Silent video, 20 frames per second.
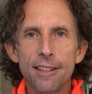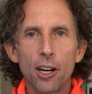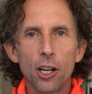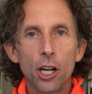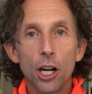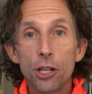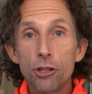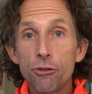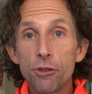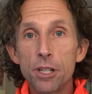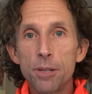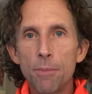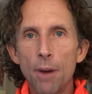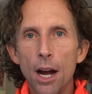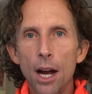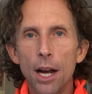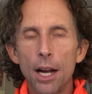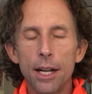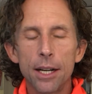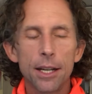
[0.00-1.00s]
our country's
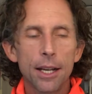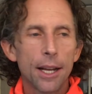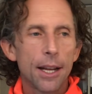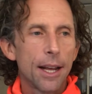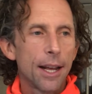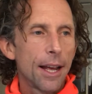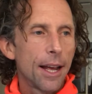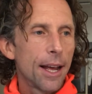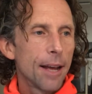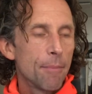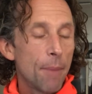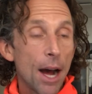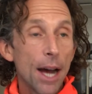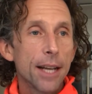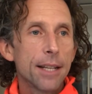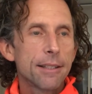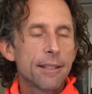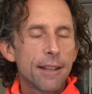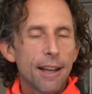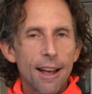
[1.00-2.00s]
minds,
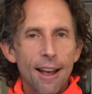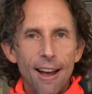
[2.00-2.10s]
and